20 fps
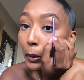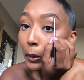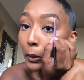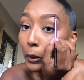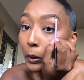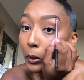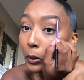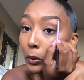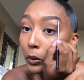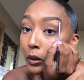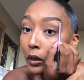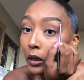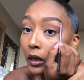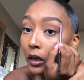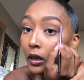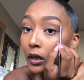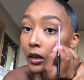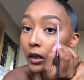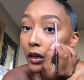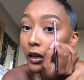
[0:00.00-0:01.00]
you
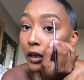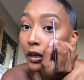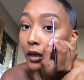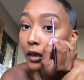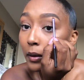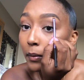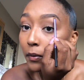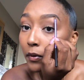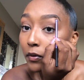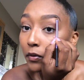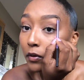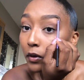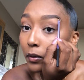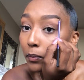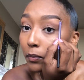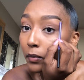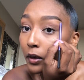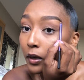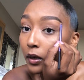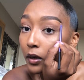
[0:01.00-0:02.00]
can end up, if
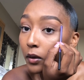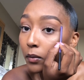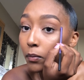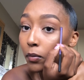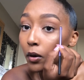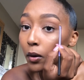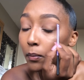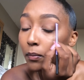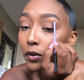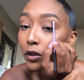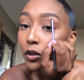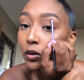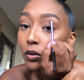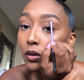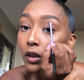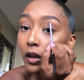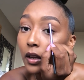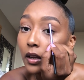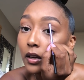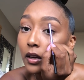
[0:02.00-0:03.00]
not blended properly, you
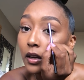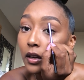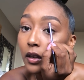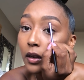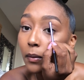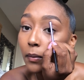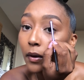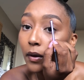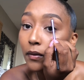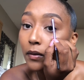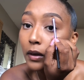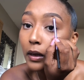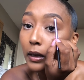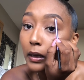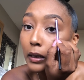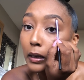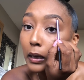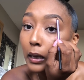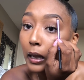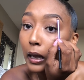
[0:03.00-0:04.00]
can end up having like
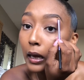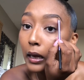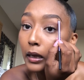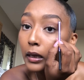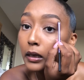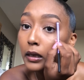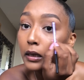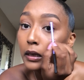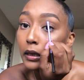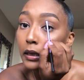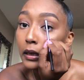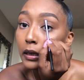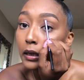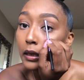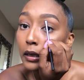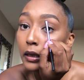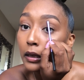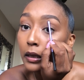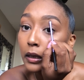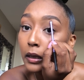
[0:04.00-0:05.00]
a line
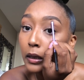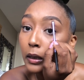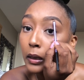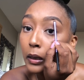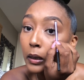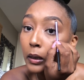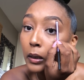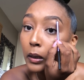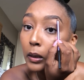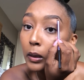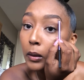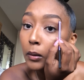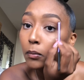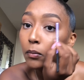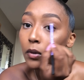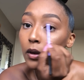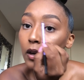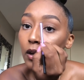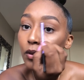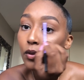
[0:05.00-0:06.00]

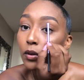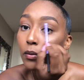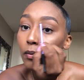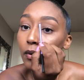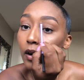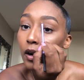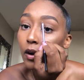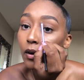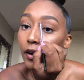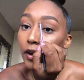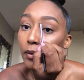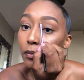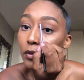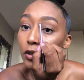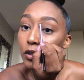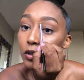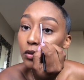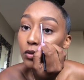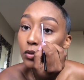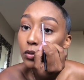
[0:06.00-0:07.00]
below the brow, and we
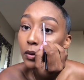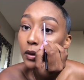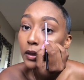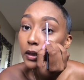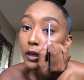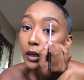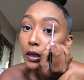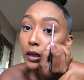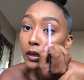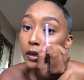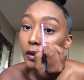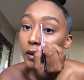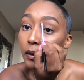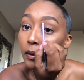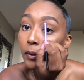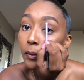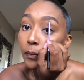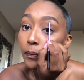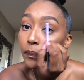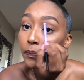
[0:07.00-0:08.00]
don't want that.
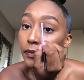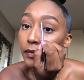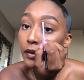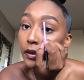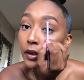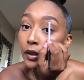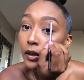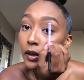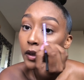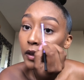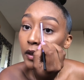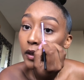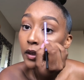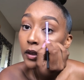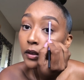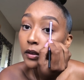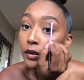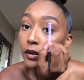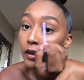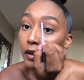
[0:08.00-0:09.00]

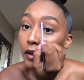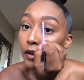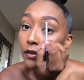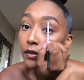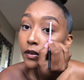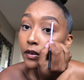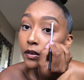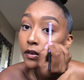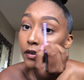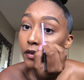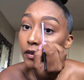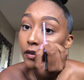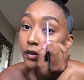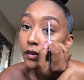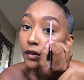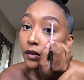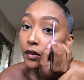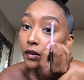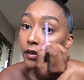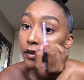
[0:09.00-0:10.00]
So yeah, I'm
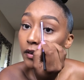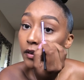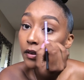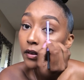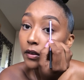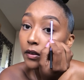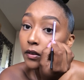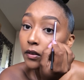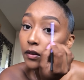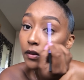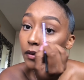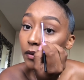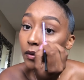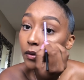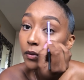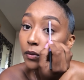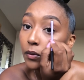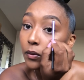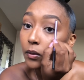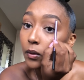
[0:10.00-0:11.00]
just sort
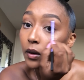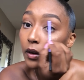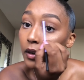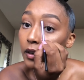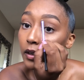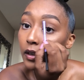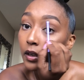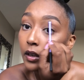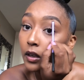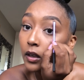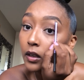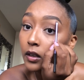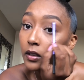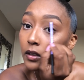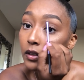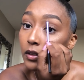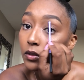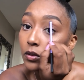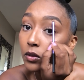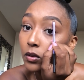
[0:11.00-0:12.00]
of working
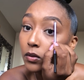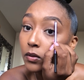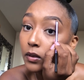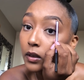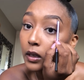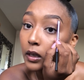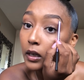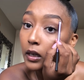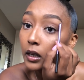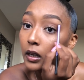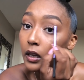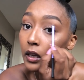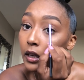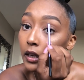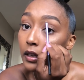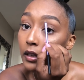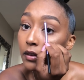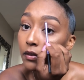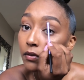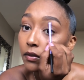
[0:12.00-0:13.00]
it and sort of
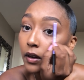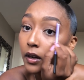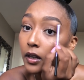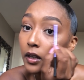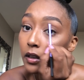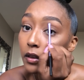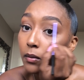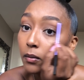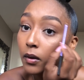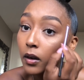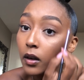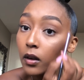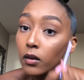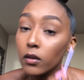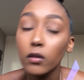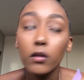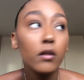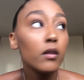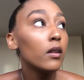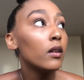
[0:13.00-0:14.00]
cleaning, defining the brow.